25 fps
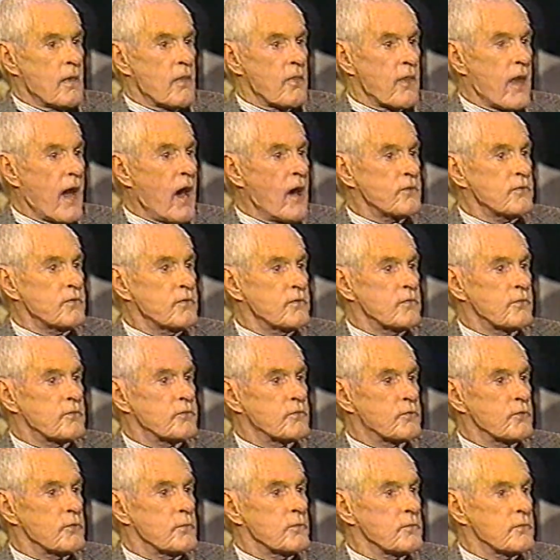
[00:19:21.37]
Thousands of
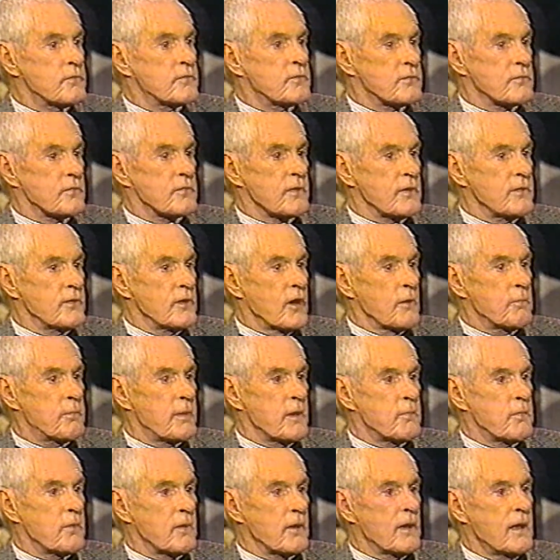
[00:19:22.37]
students and young
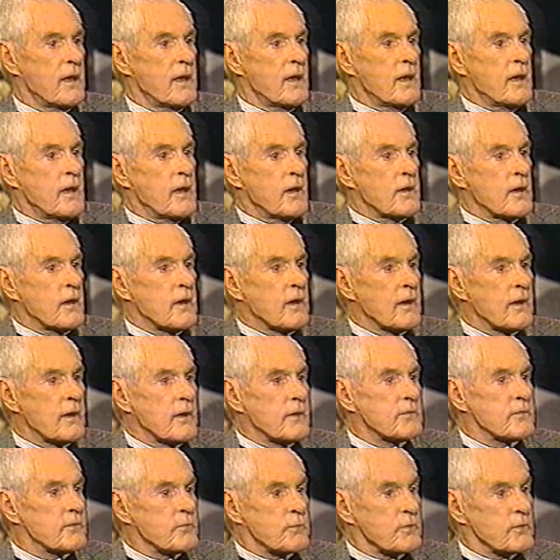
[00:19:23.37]
people
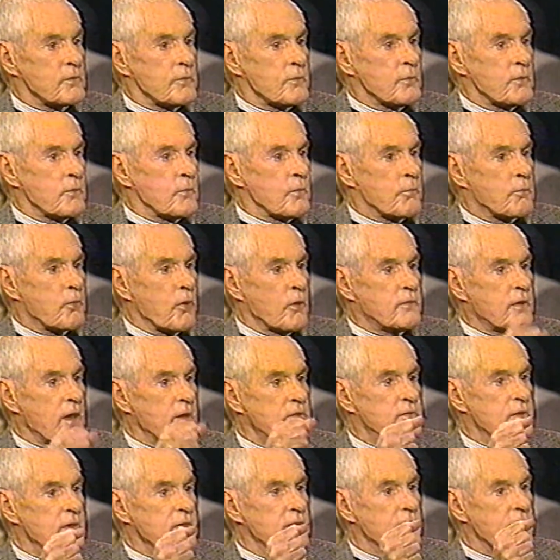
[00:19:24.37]
were
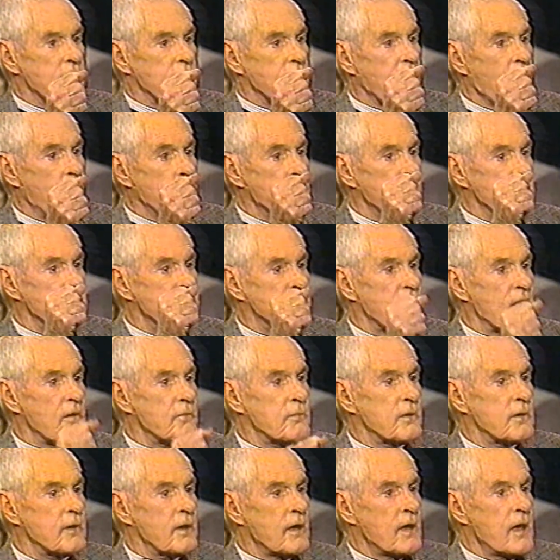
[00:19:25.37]
protesting the communist
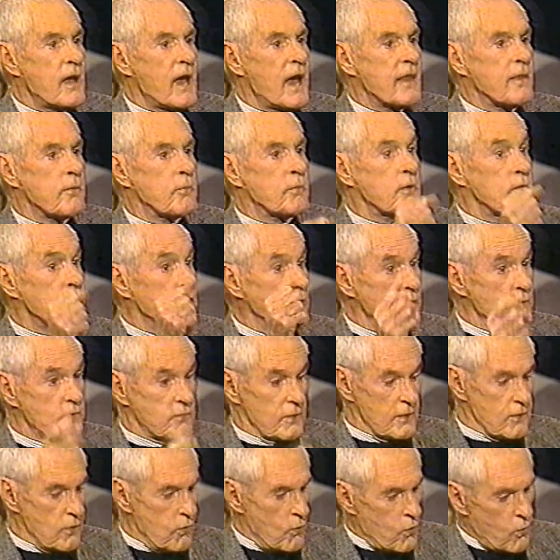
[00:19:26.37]
government, and they were
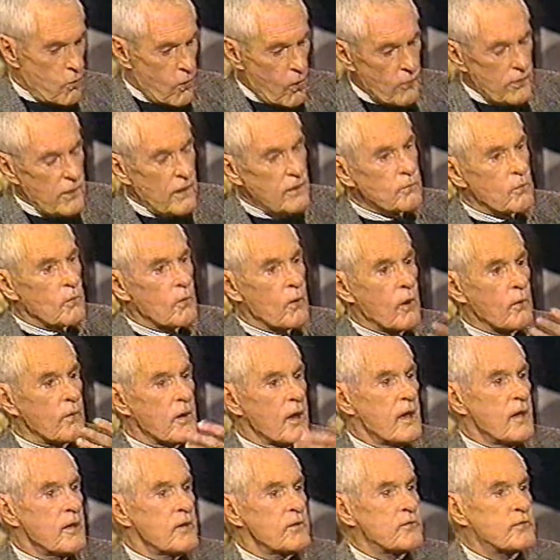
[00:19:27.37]
using
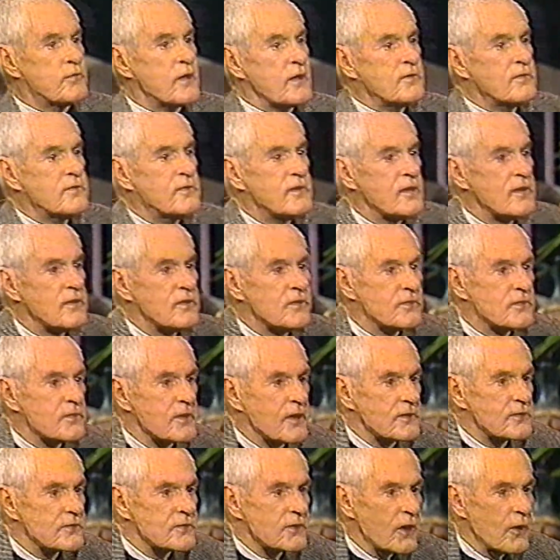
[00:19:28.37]
quote-unquote
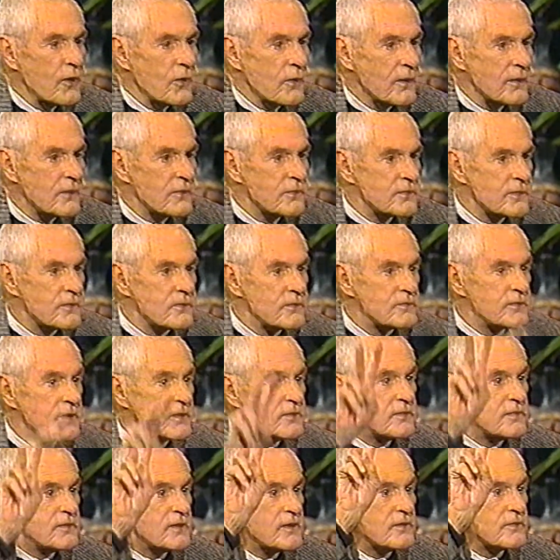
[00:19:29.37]
60s slogans and
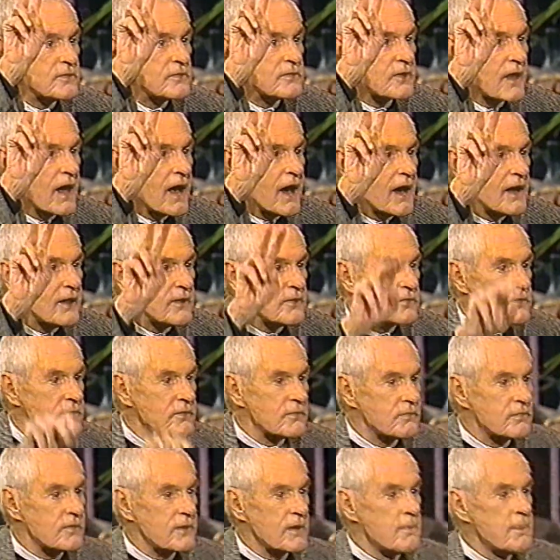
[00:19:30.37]
60s signs
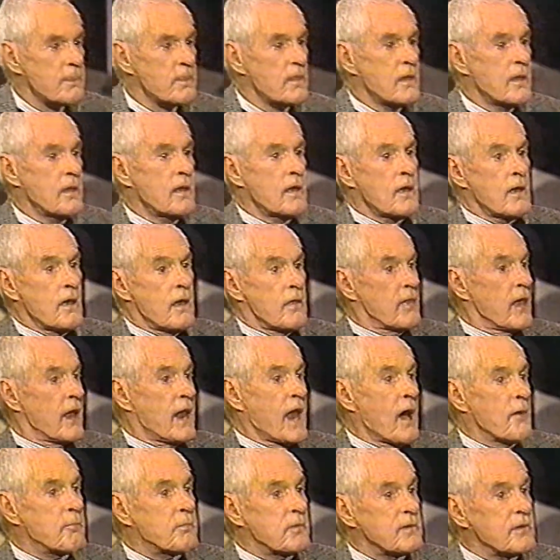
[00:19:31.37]
of that
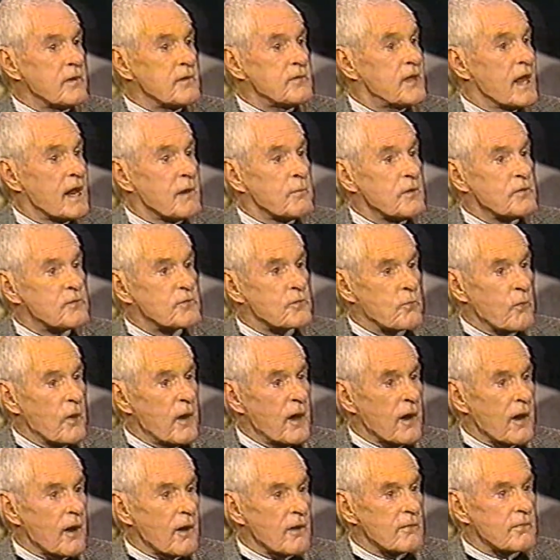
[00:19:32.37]
happened in Tiananmen
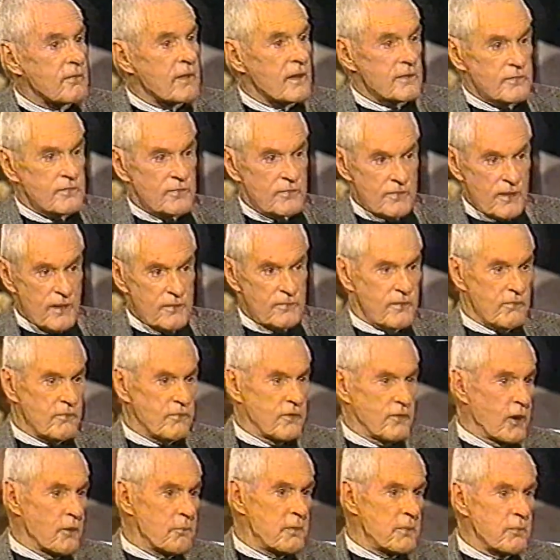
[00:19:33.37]
Square, that sense
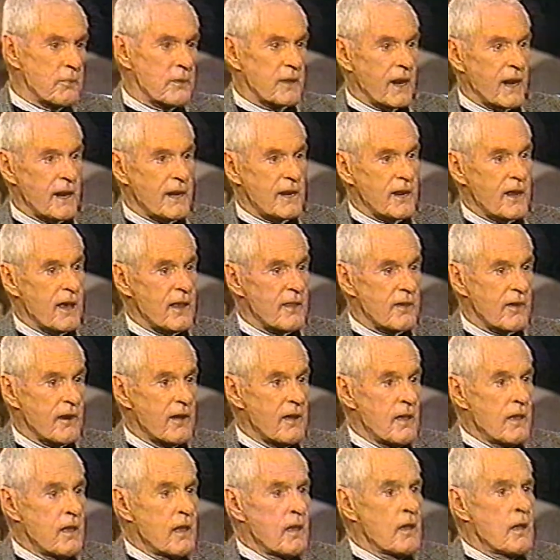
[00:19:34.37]
of young people getting
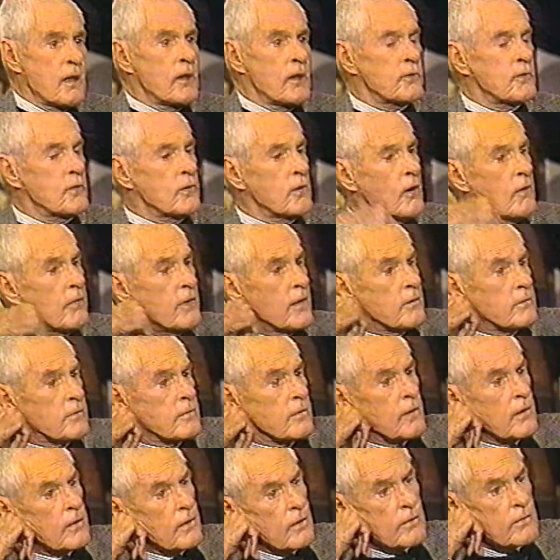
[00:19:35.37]
together. Do you know
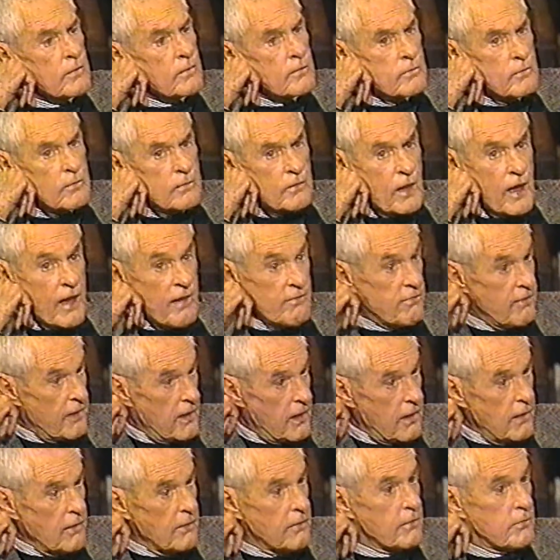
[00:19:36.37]
that
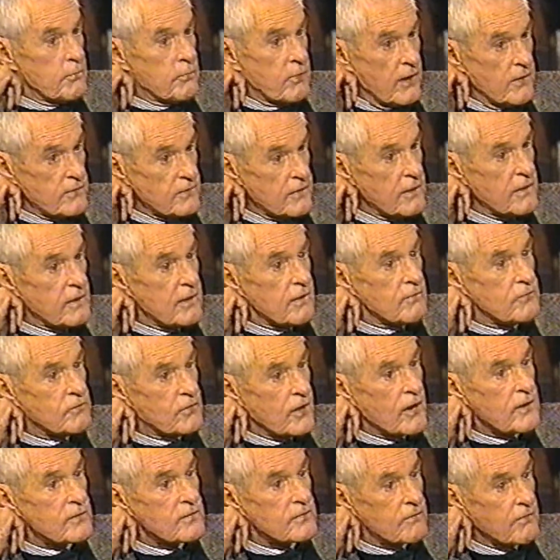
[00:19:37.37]
Havel, the president of
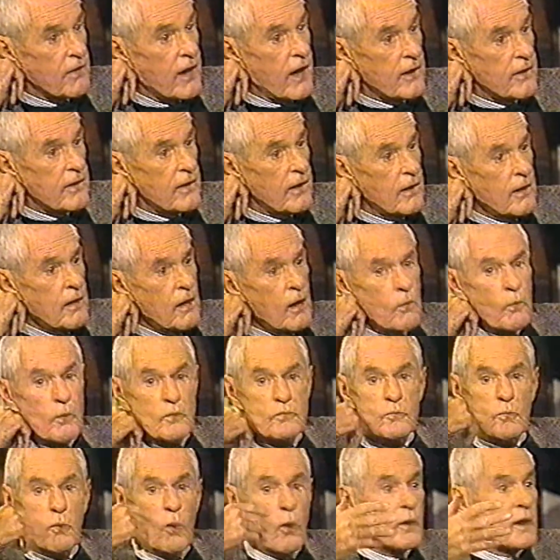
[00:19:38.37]
Czechoslovakia,
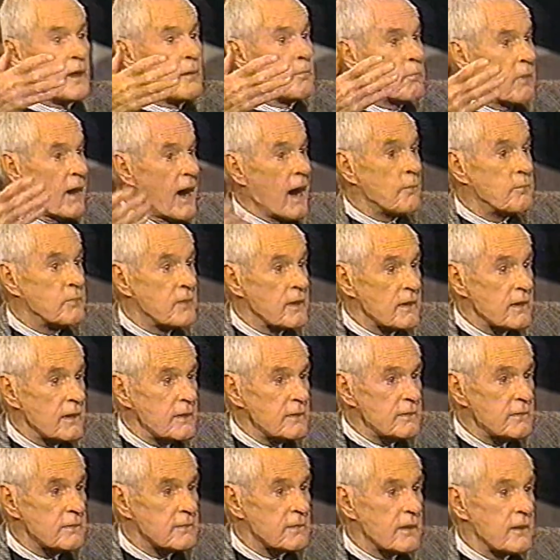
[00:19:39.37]
was quoting Bob
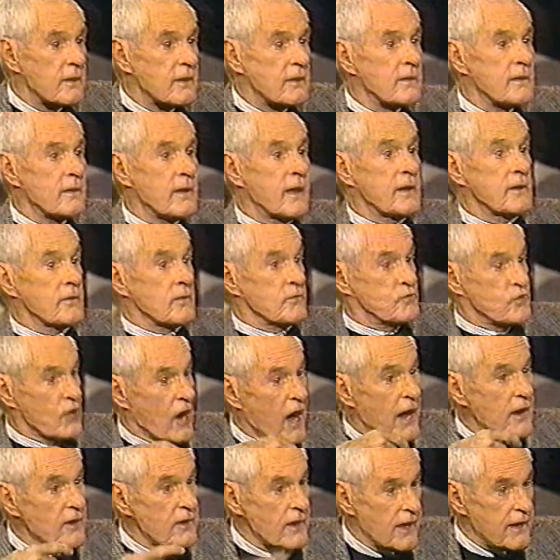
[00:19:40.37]
Dylan and
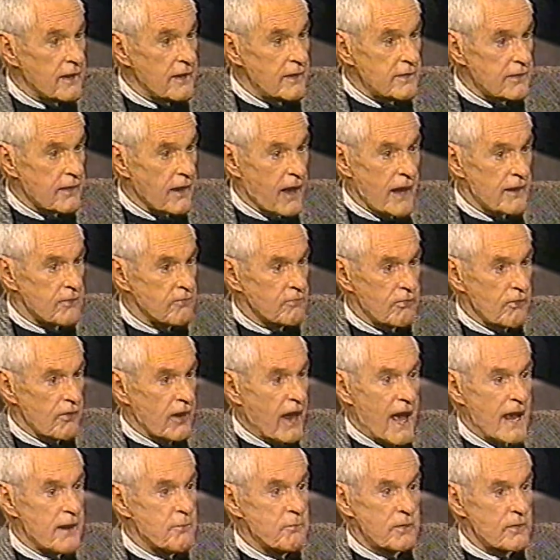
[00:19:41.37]
John Lennon, not
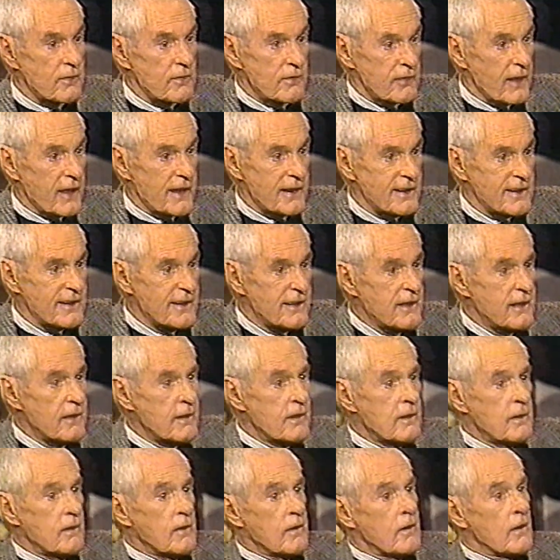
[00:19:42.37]
Vladimir Lennon,
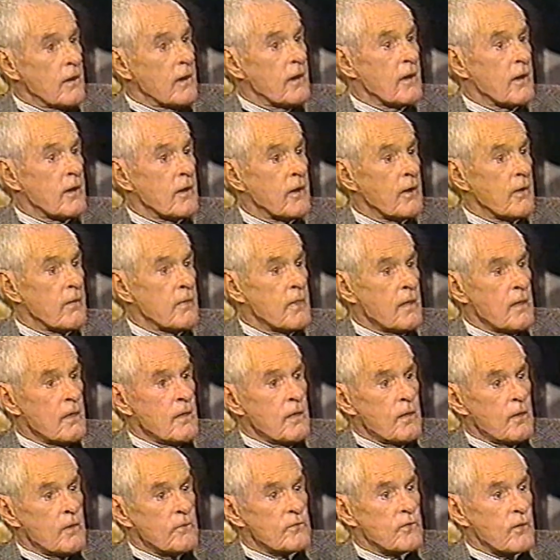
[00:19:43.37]

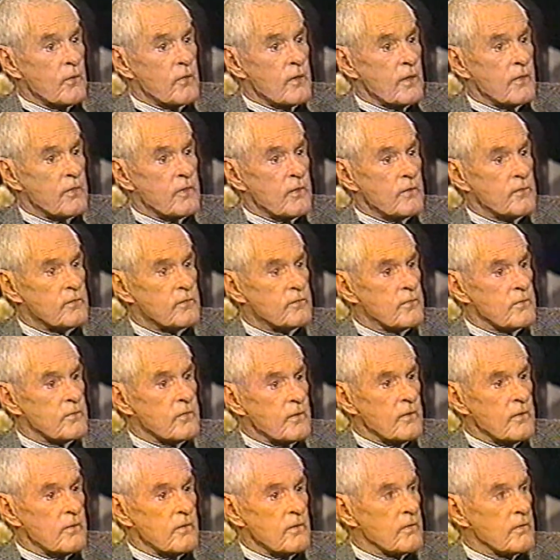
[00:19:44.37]
so that
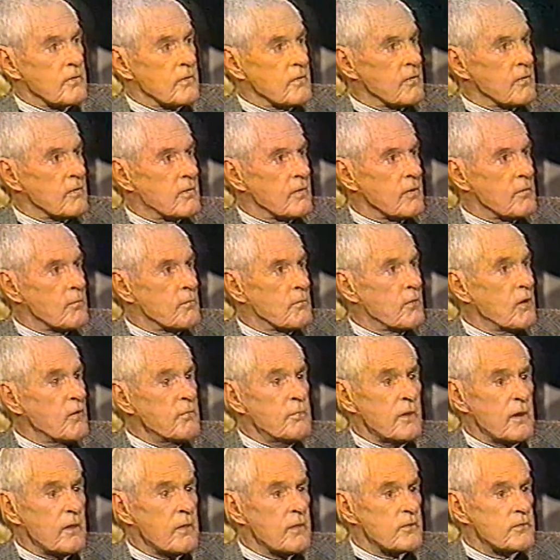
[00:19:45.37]
the
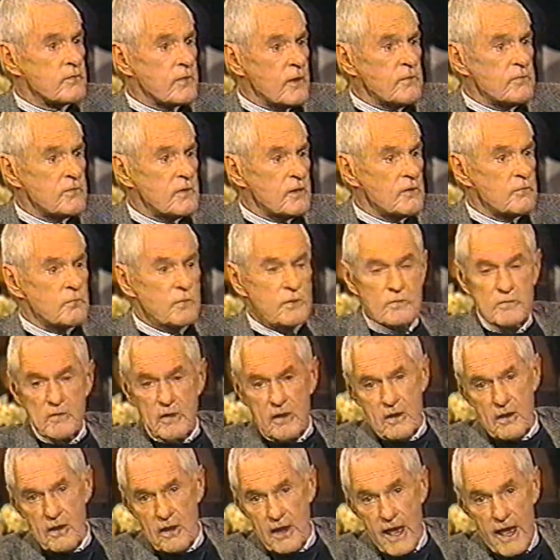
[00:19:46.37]
movement of the 60s, which is
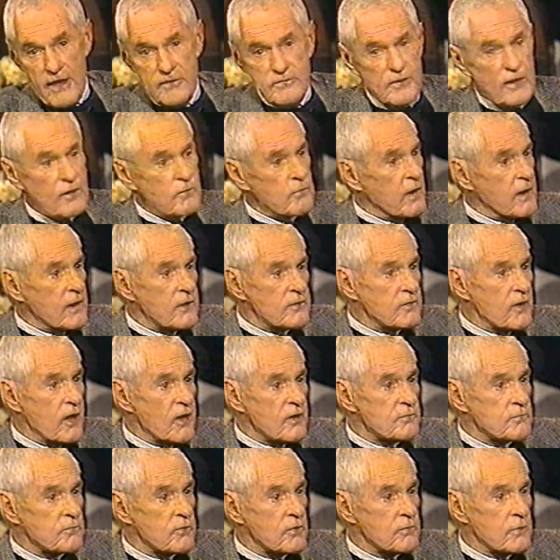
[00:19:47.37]
a classic
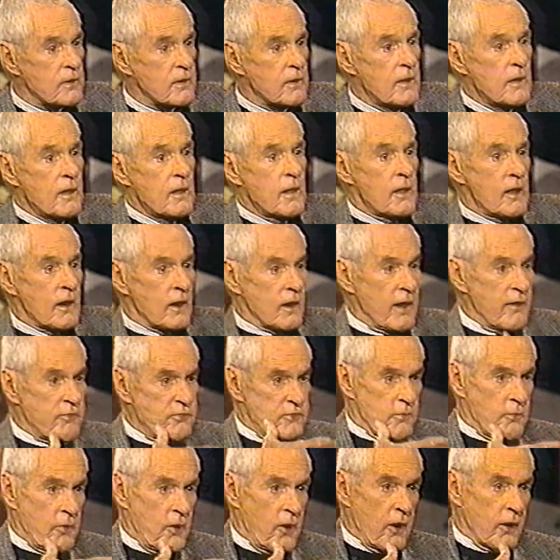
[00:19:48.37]
Renaissance movement,
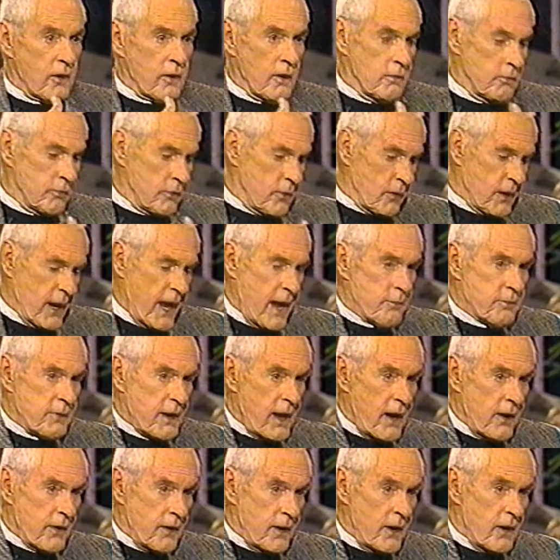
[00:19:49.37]
left America, clamped
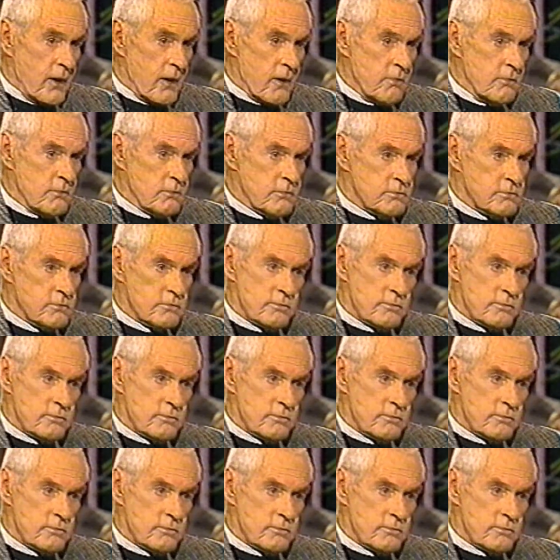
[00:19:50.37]
down here.